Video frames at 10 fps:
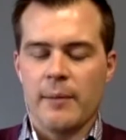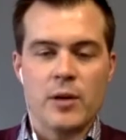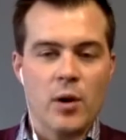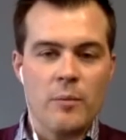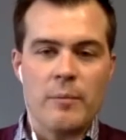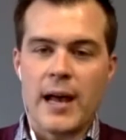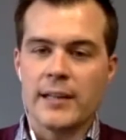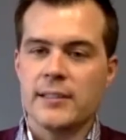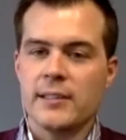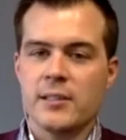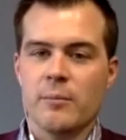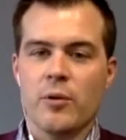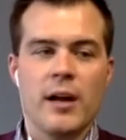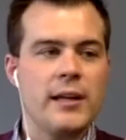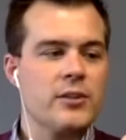going back to
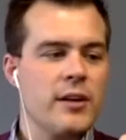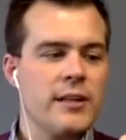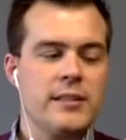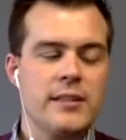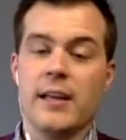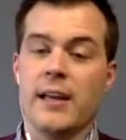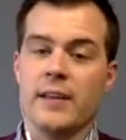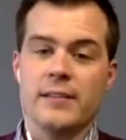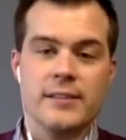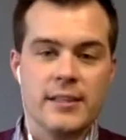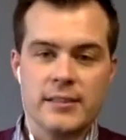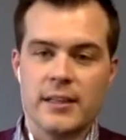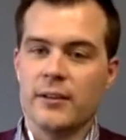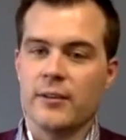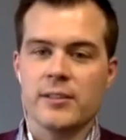Brian Tracy and then Zig
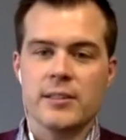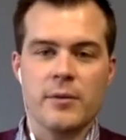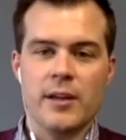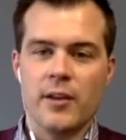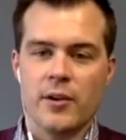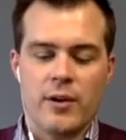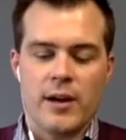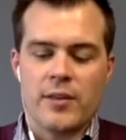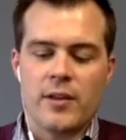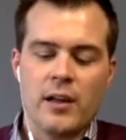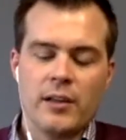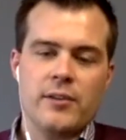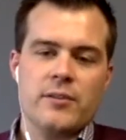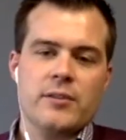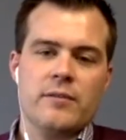Ziglar and some of the other great thought
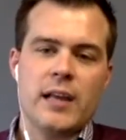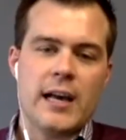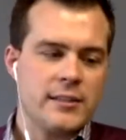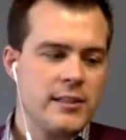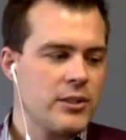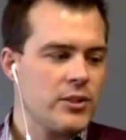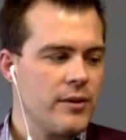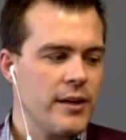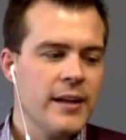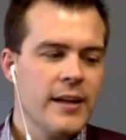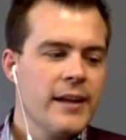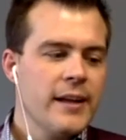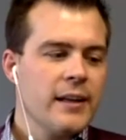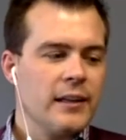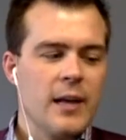leaders of last century.
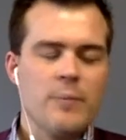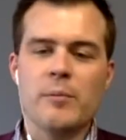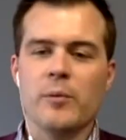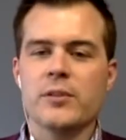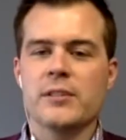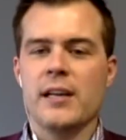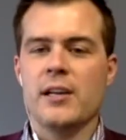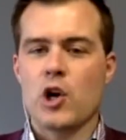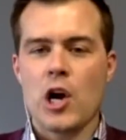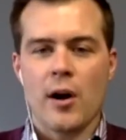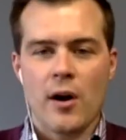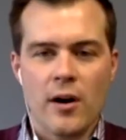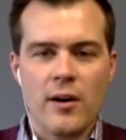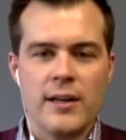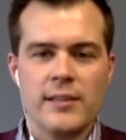A lot of people will say your
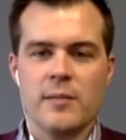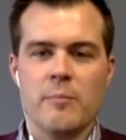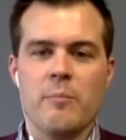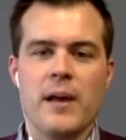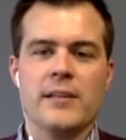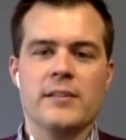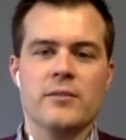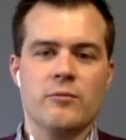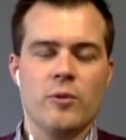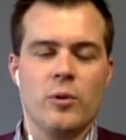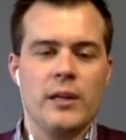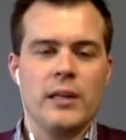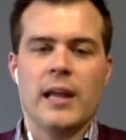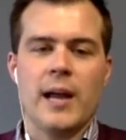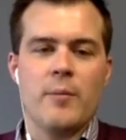car is the best rolling
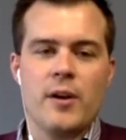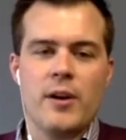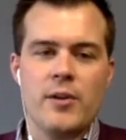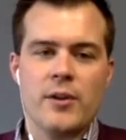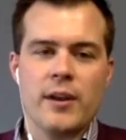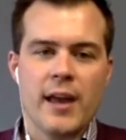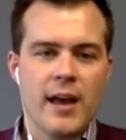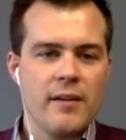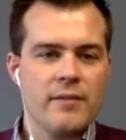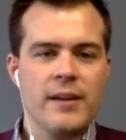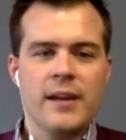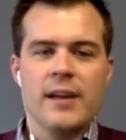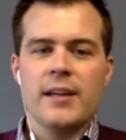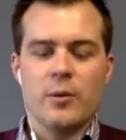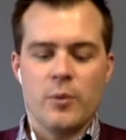library you can have.
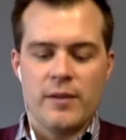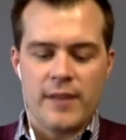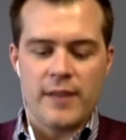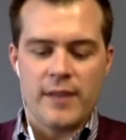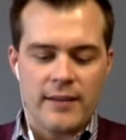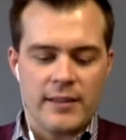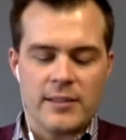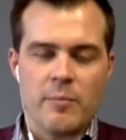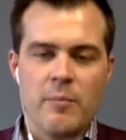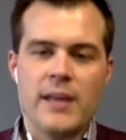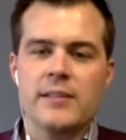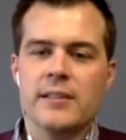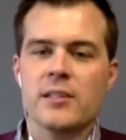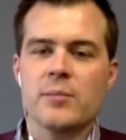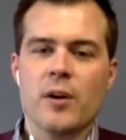We've got these amazing
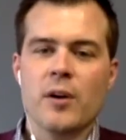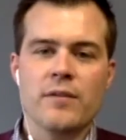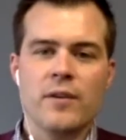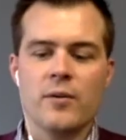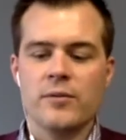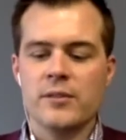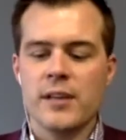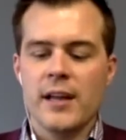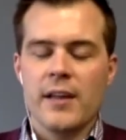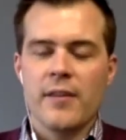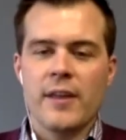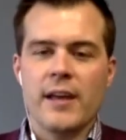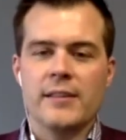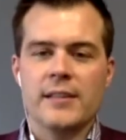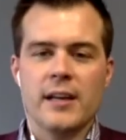smartphones
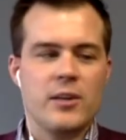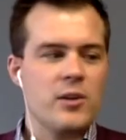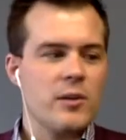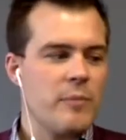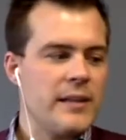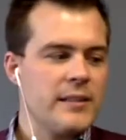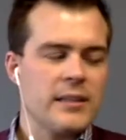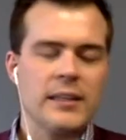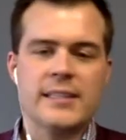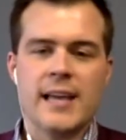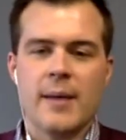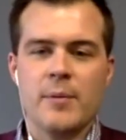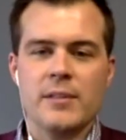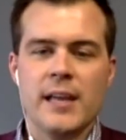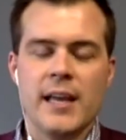that you can basically tap
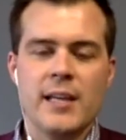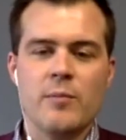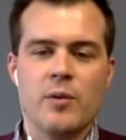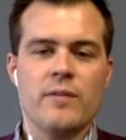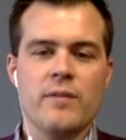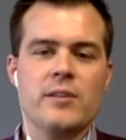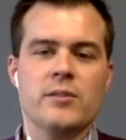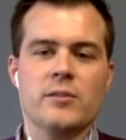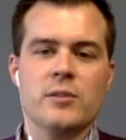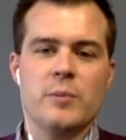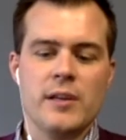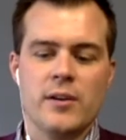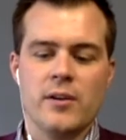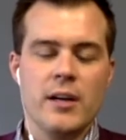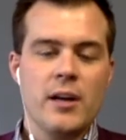into any motivational
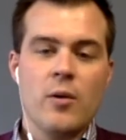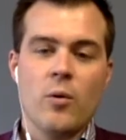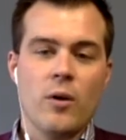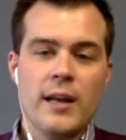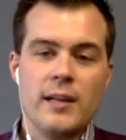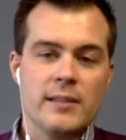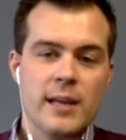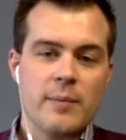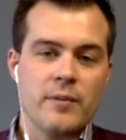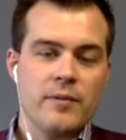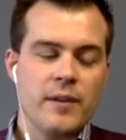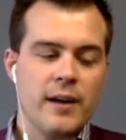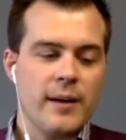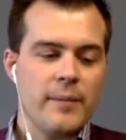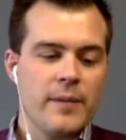speaker or any type of
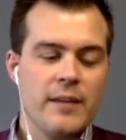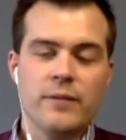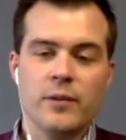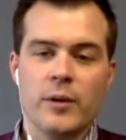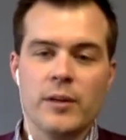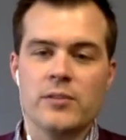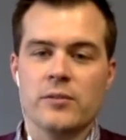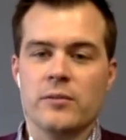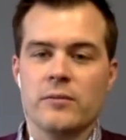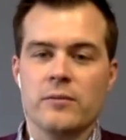influential